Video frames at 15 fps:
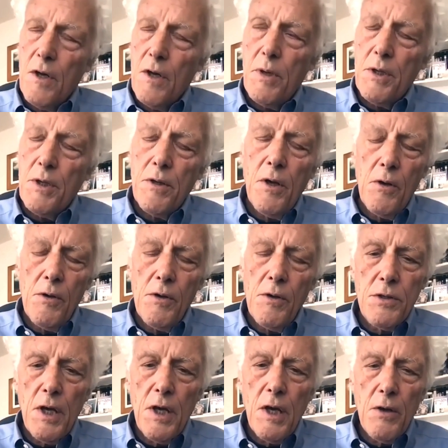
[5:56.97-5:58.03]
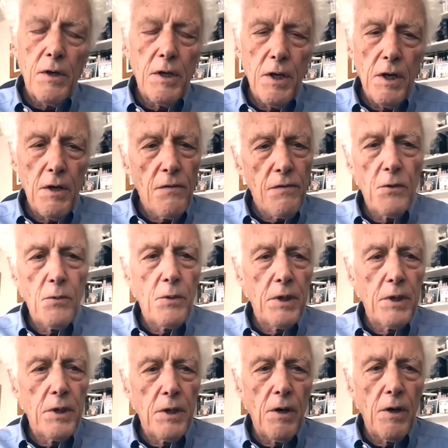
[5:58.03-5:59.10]
but how careful
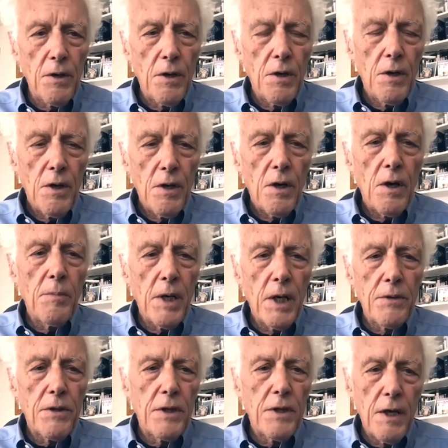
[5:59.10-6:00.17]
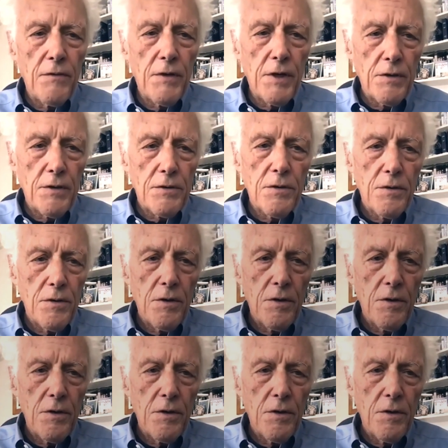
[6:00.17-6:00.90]
we are about the evidence.